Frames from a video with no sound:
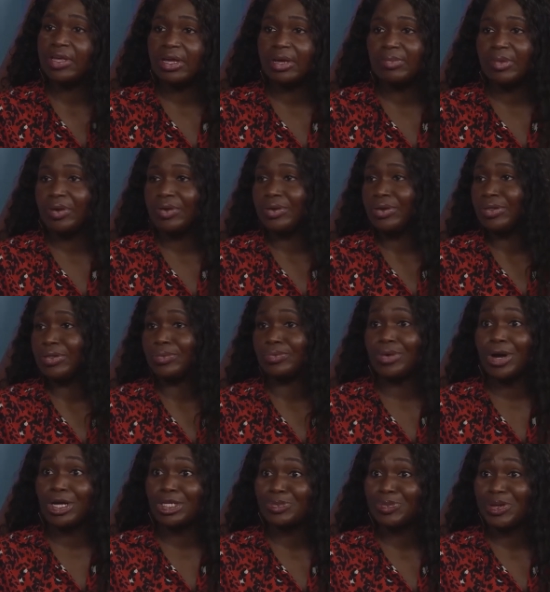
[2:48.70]
End community, the
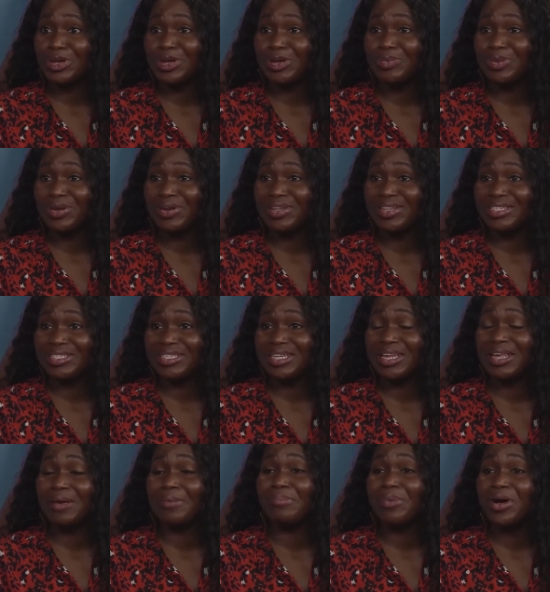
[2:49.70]
Roxbury community, the
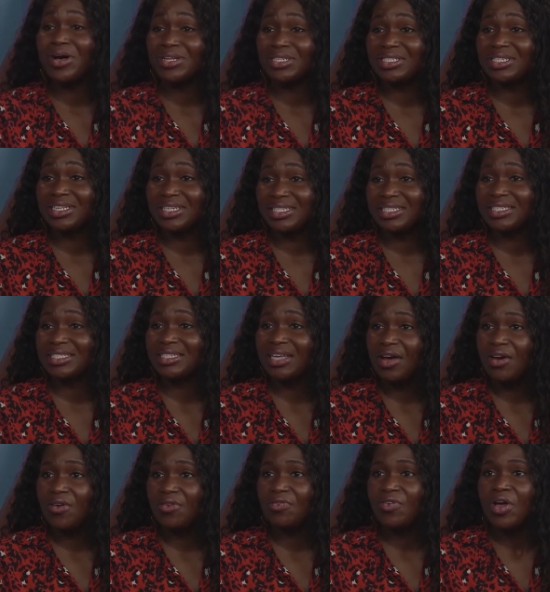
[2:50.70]
city of Boston
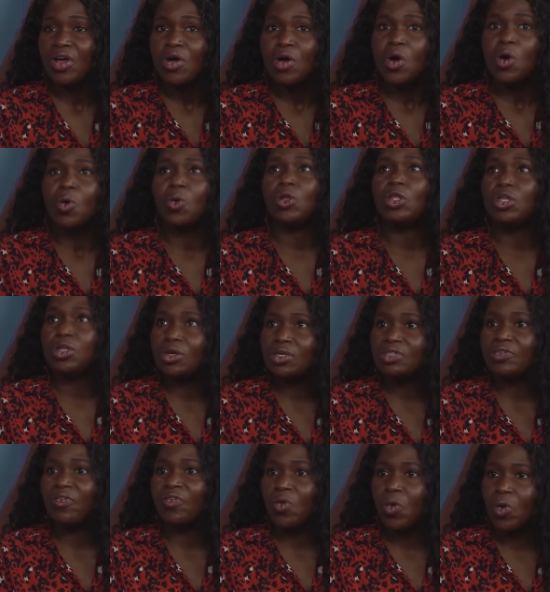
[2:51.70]
itself
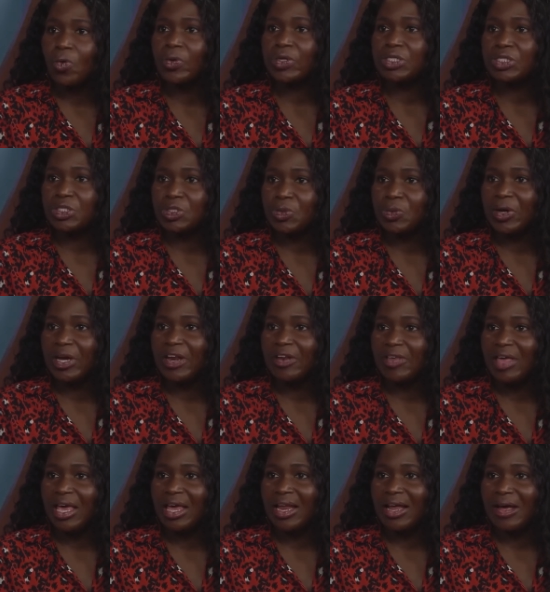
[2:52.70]
looked forward to it.
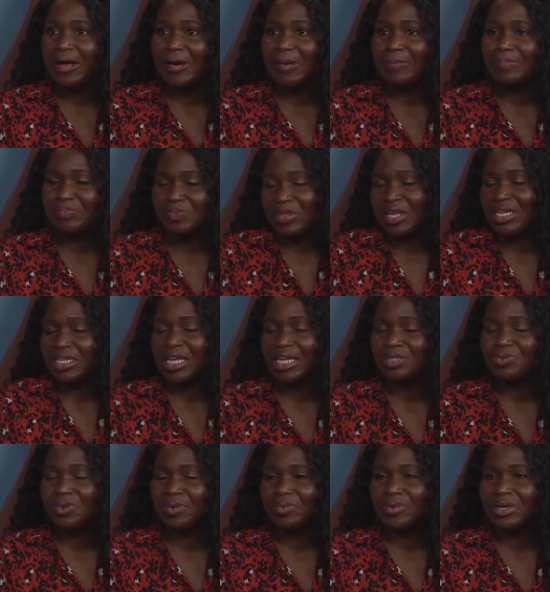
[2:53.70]
And
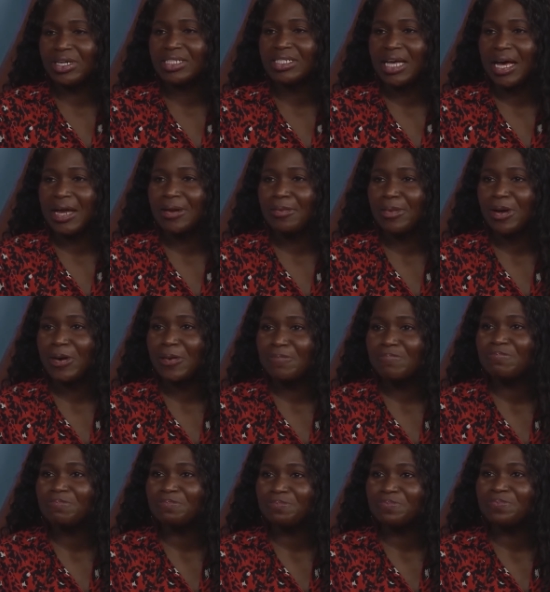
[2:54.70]
that's what we're excited about.